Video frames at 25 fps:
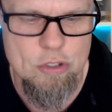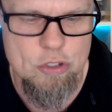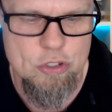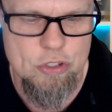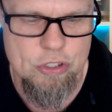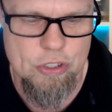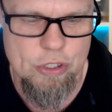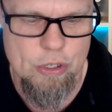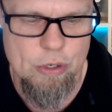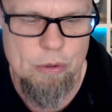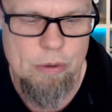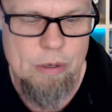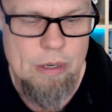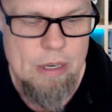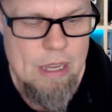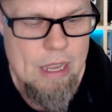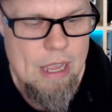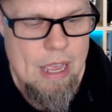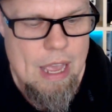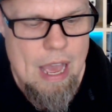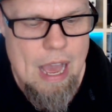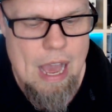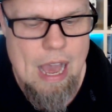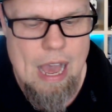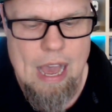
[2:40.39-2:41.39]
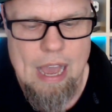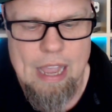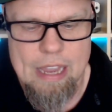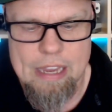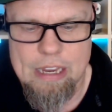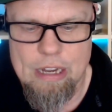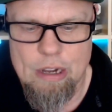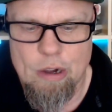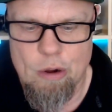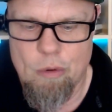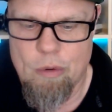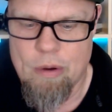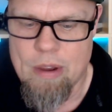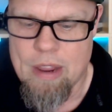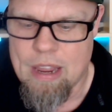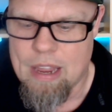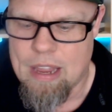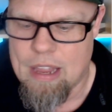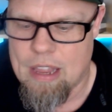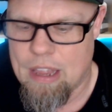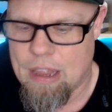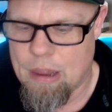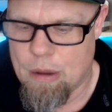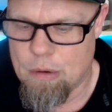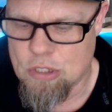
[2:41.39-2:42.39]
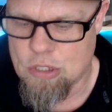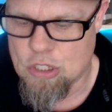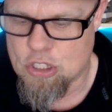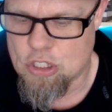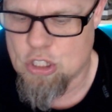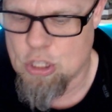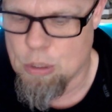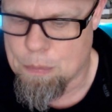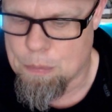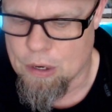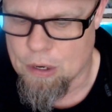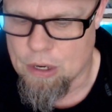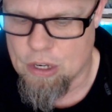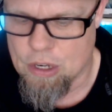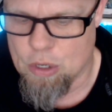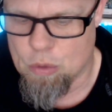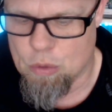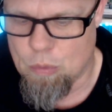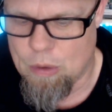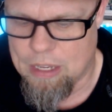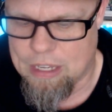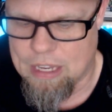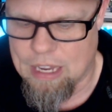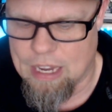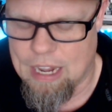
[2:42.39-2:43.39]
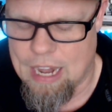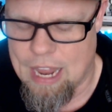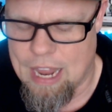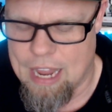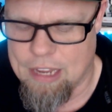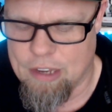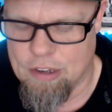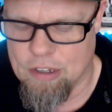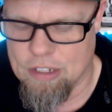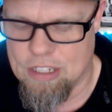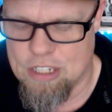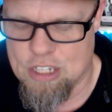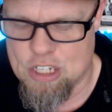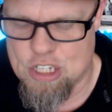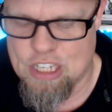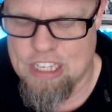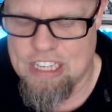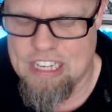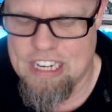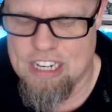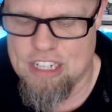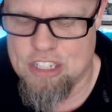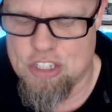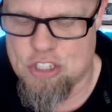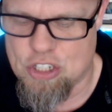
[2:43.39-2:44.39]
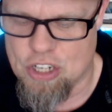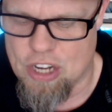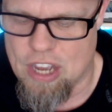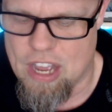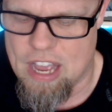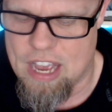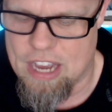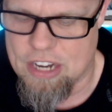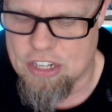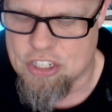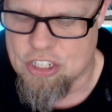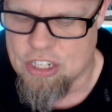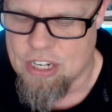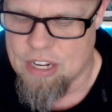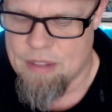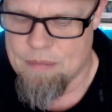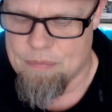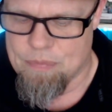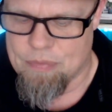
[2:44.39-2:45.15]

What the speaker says: So, you know, it was a super good weekend. Hey, good to see you, Josh.